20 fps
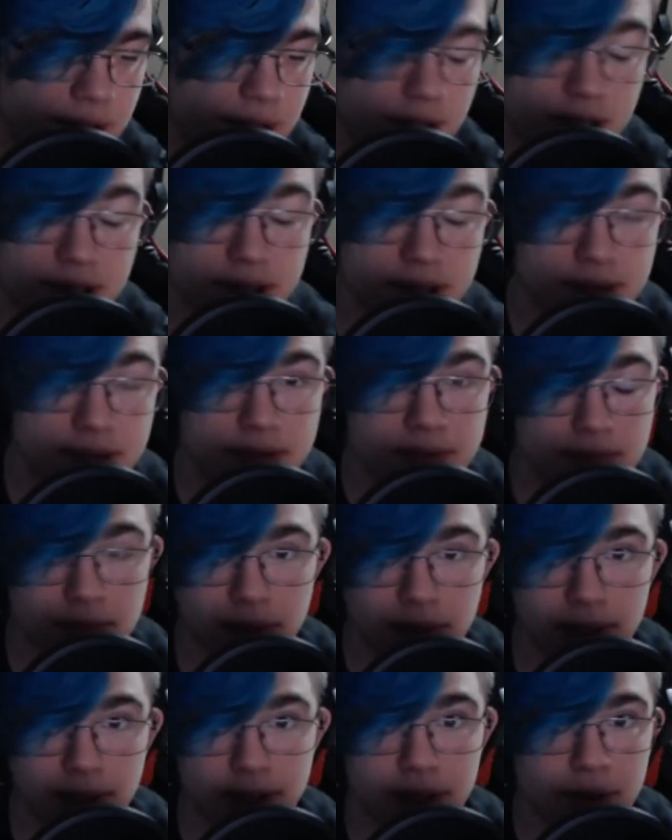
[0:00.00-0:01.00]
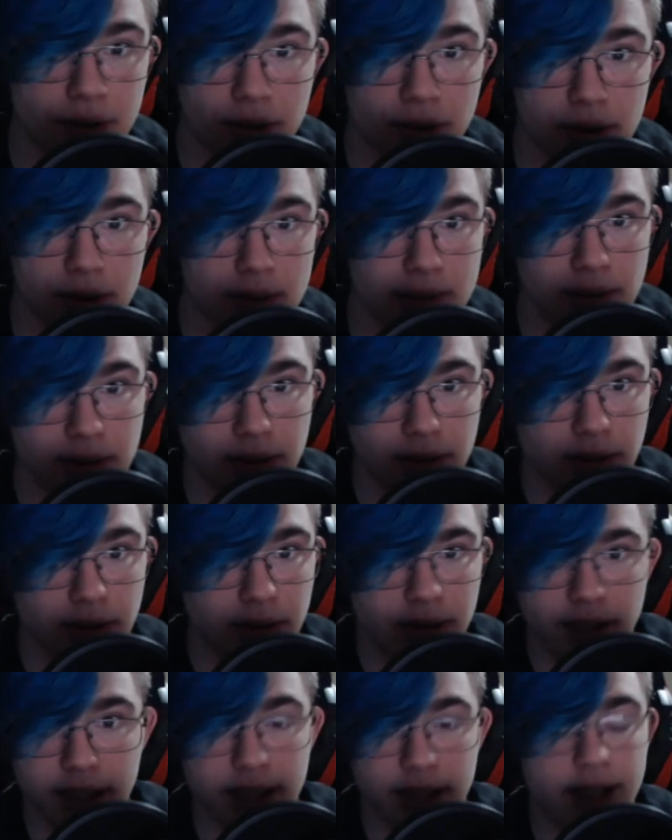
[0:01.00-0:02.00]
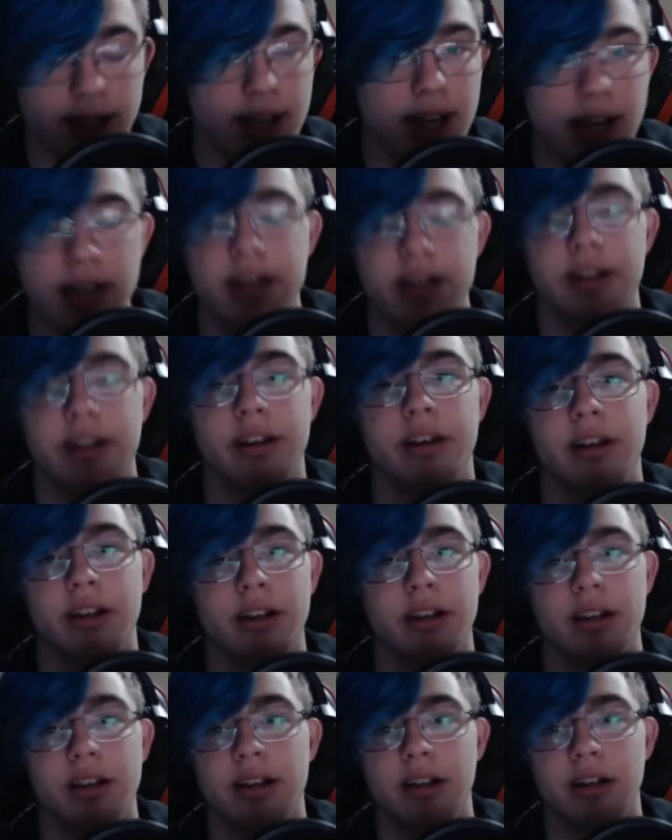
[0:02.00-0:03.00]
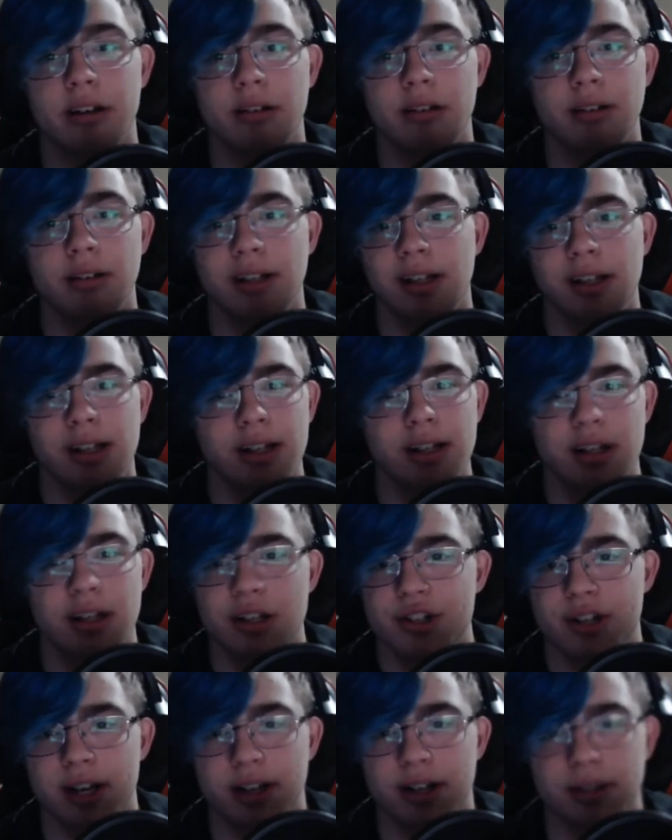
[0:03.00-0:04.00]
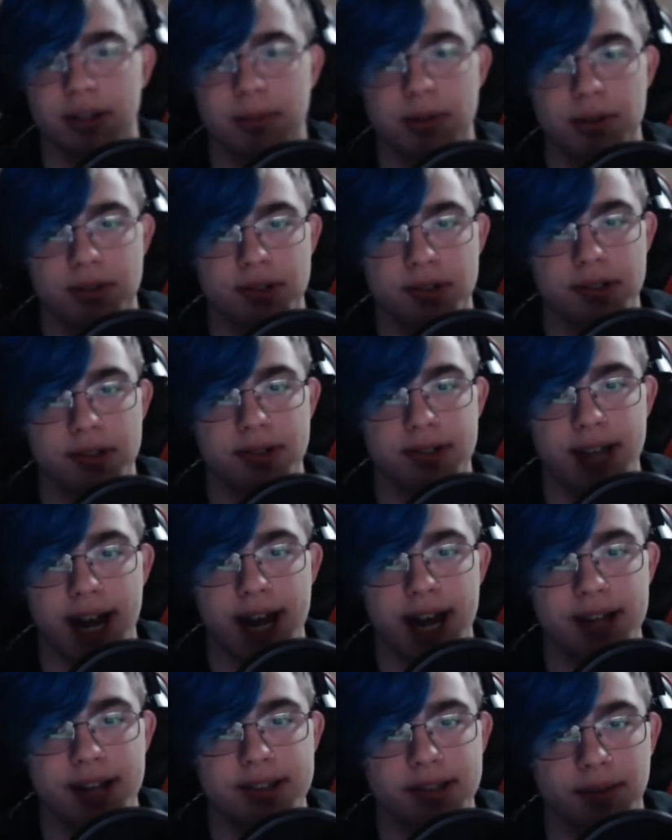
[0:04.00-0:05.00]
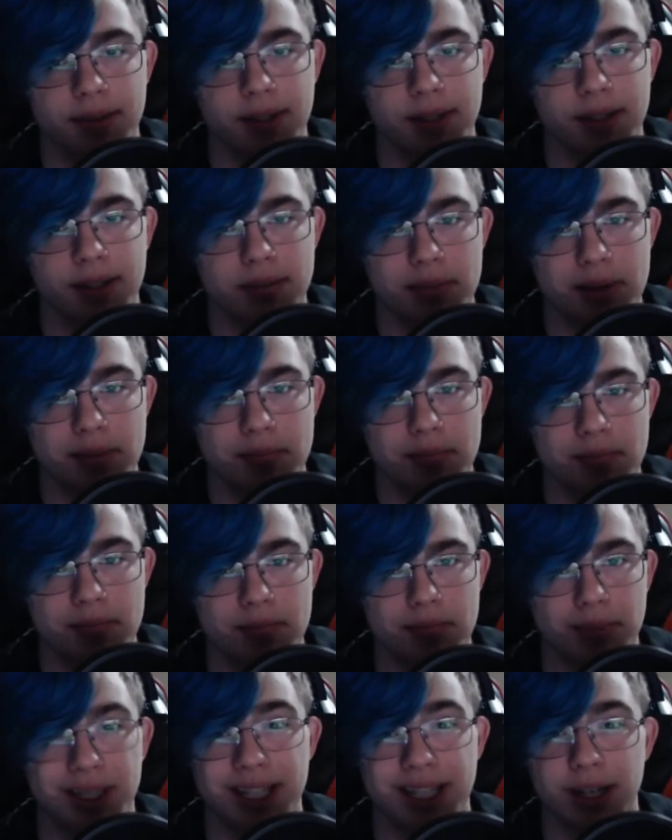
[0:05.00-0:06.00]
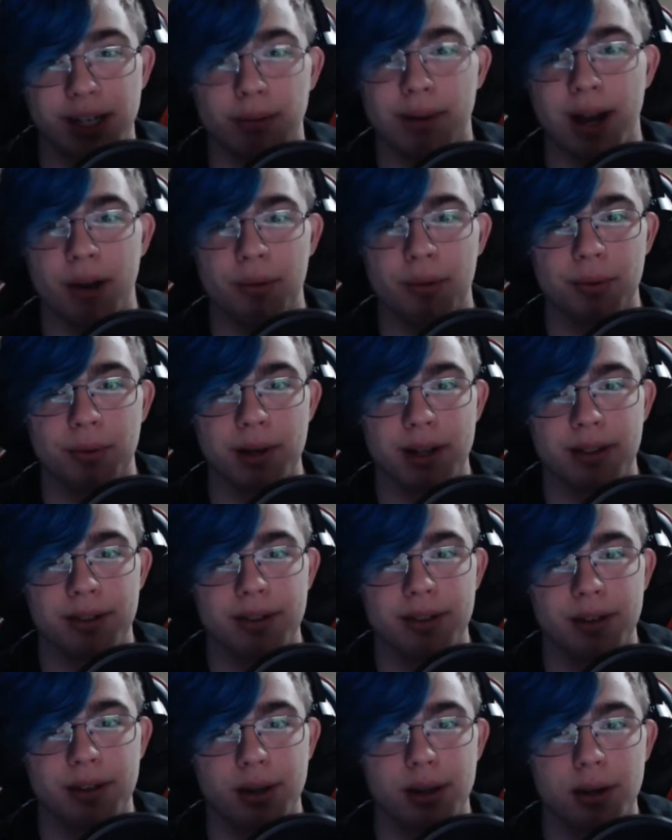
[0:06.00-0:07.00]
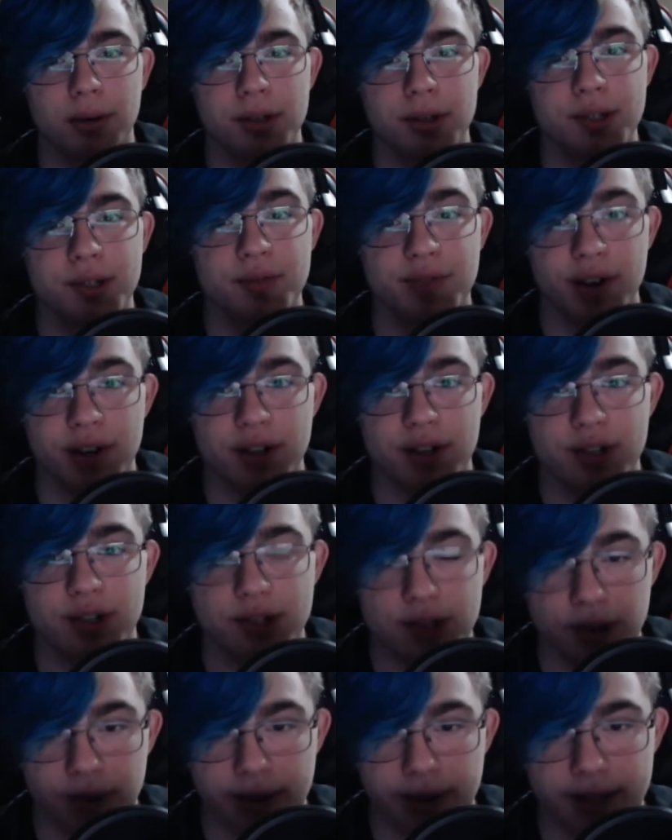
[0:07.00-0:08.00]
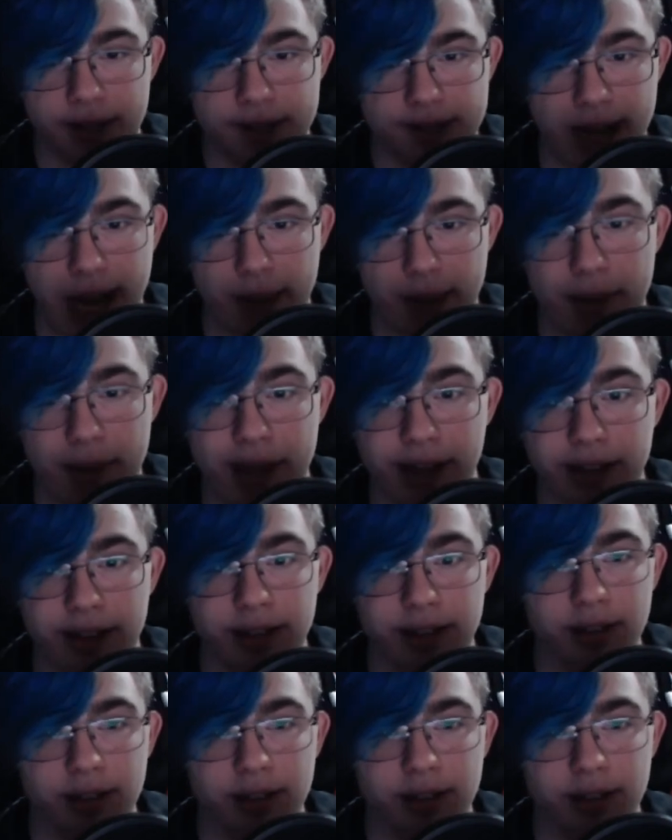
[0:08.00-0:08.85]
It's bloody horrible. I hate it. Child abuse is not something to be played around with. It's a very serious topic.